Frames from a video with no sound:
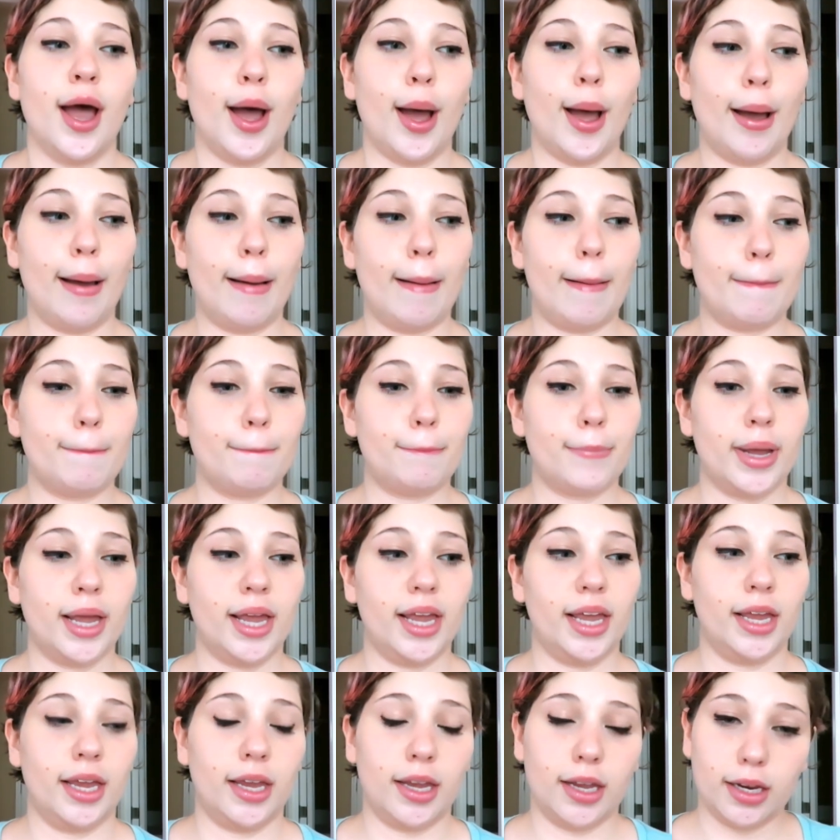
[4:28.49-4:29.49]
Um,
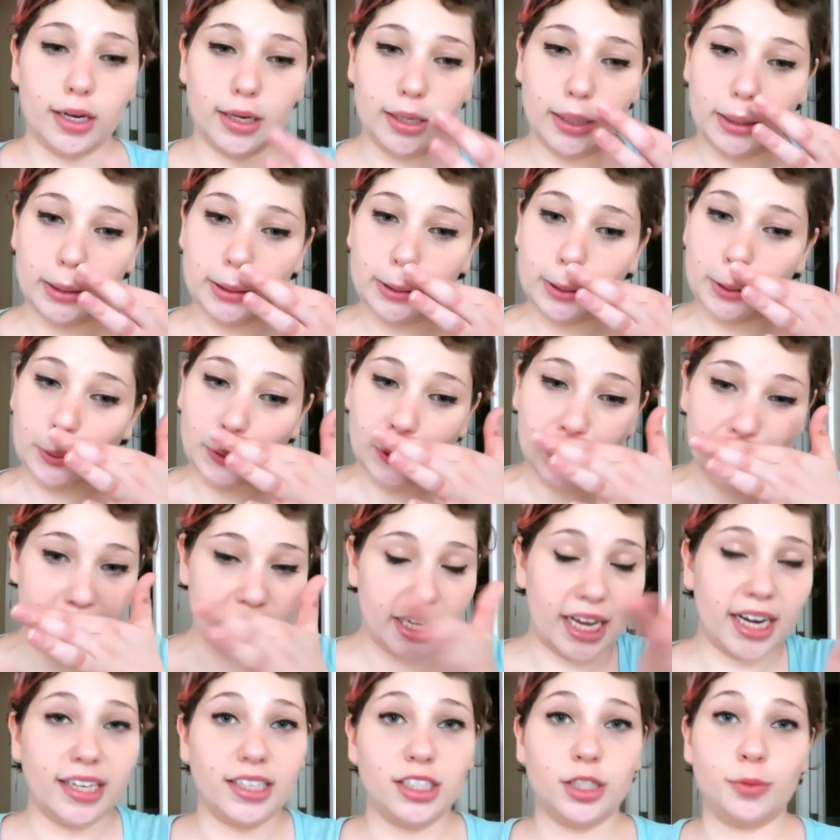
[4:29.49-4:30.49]
and so he's
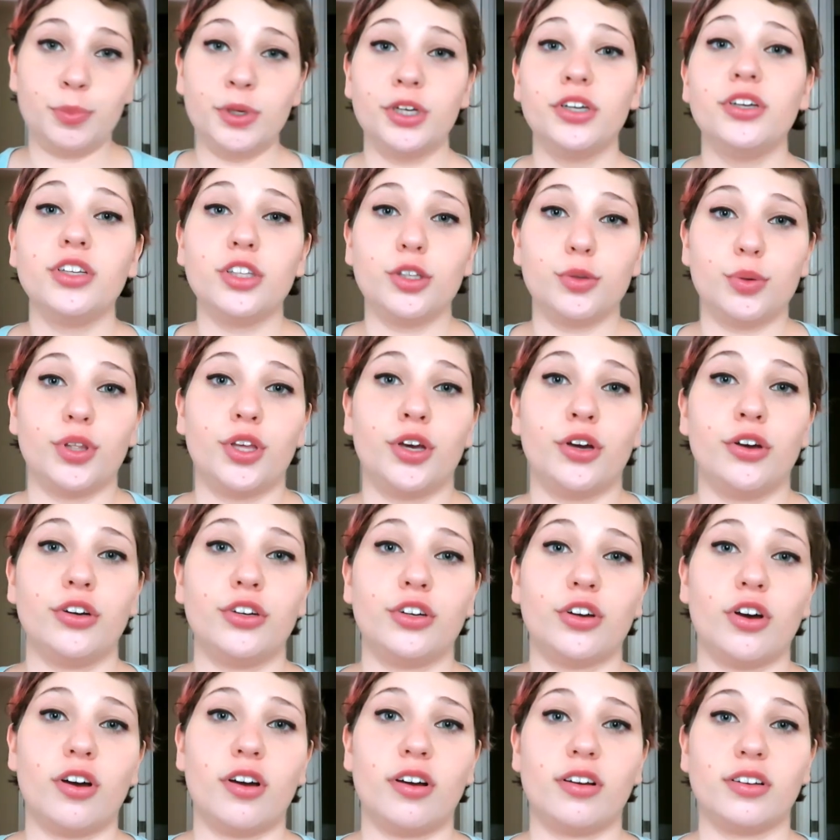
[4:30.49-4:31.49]
got experience with her
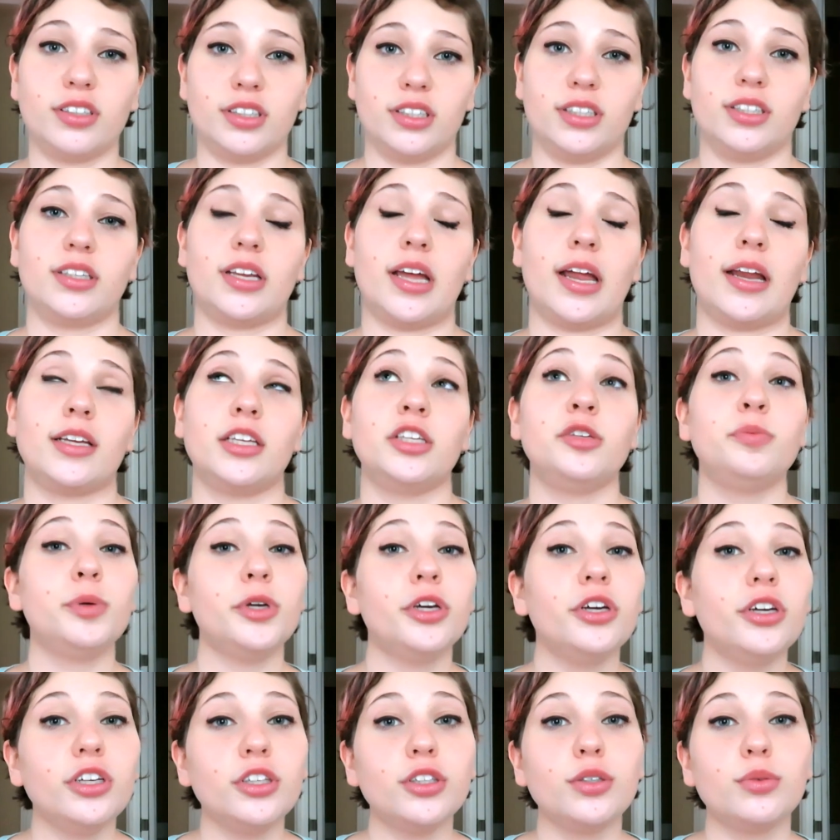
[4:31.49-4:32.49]
dogs. He's got
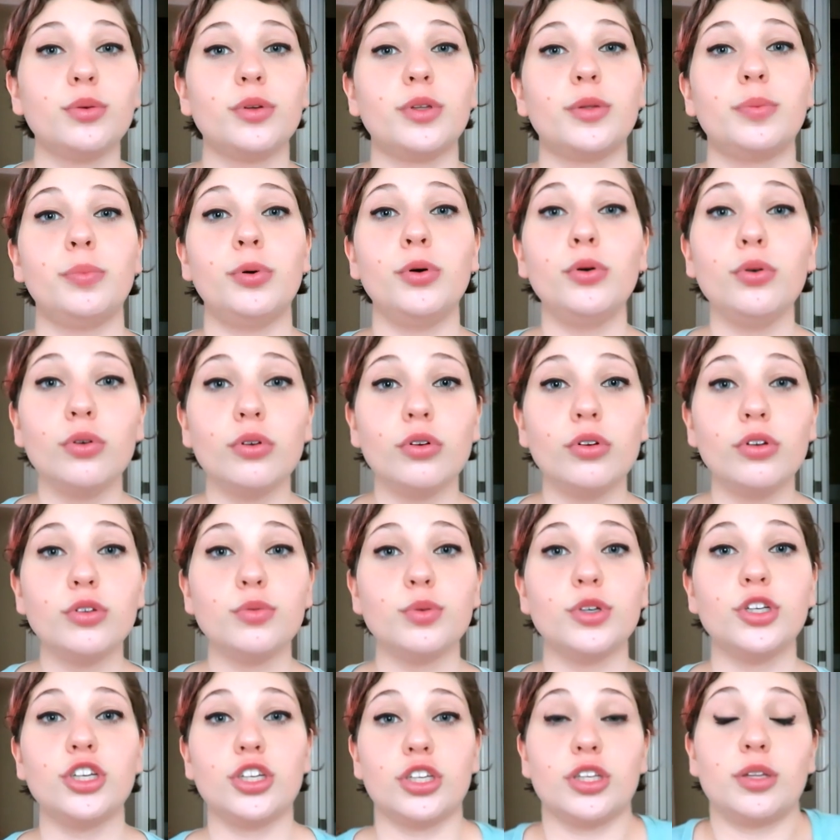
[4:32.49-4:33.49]
experience with
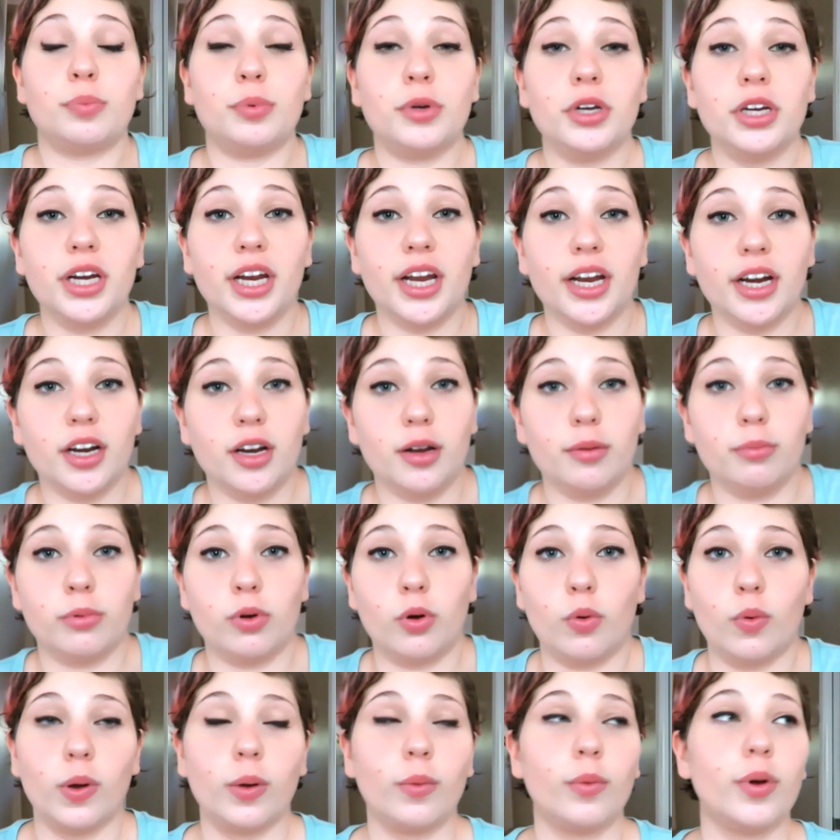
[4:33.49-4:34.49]
poodles, which is the breed I ended up
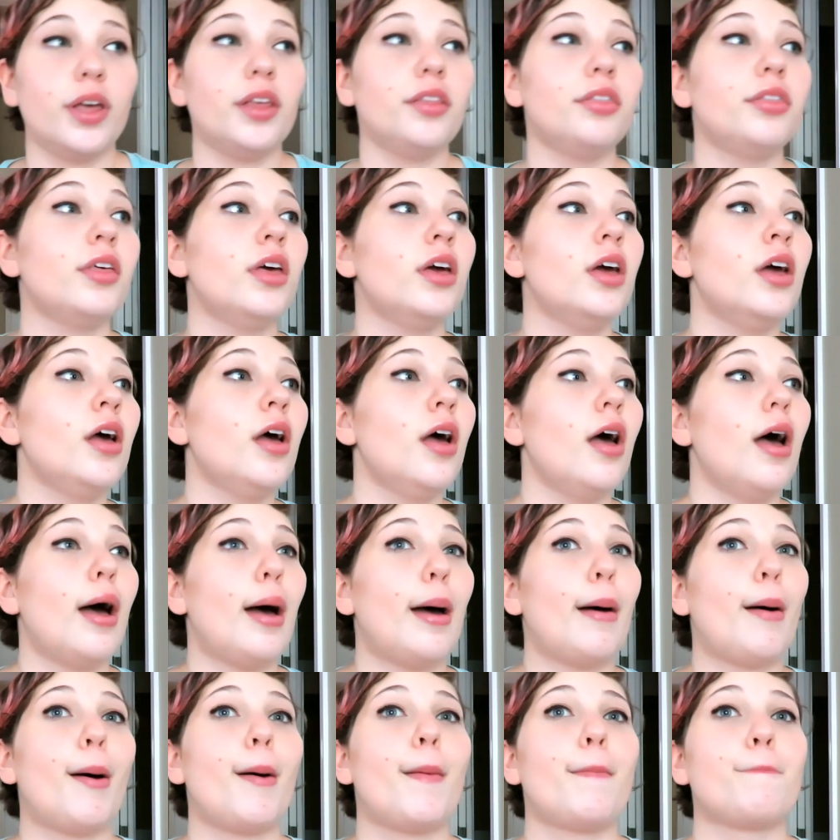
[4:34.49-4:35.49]
going with.
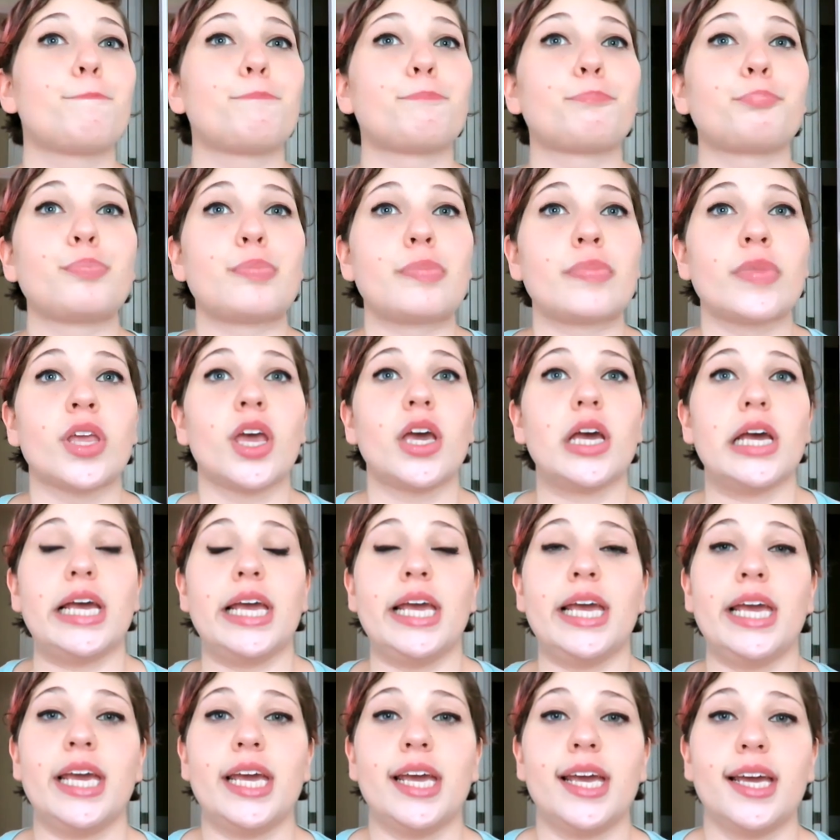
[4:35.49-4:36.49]
Um,
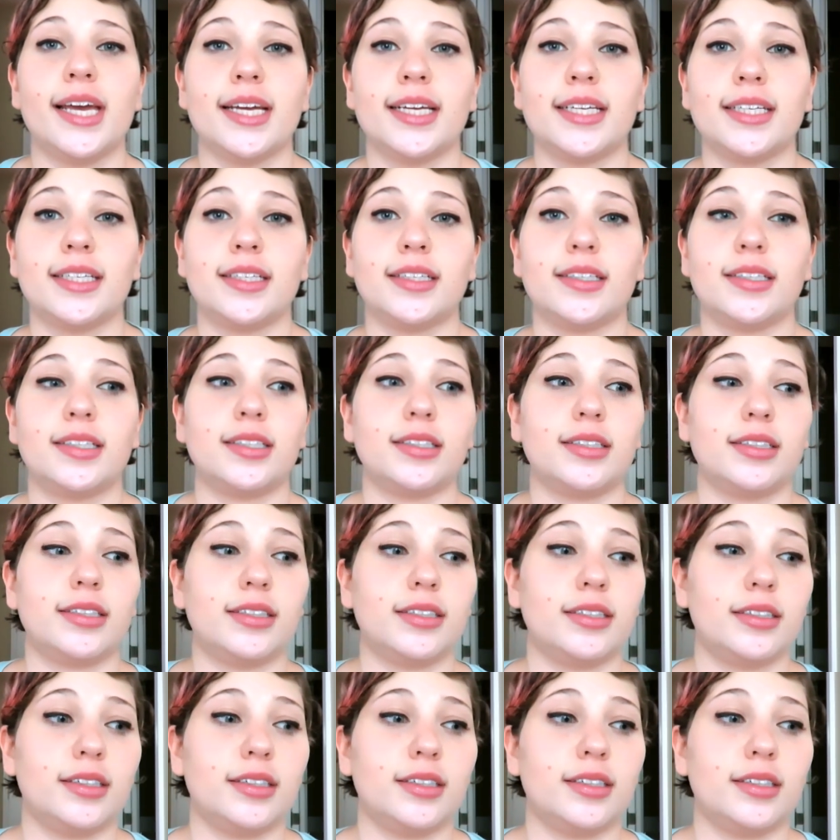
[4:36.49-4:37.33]
and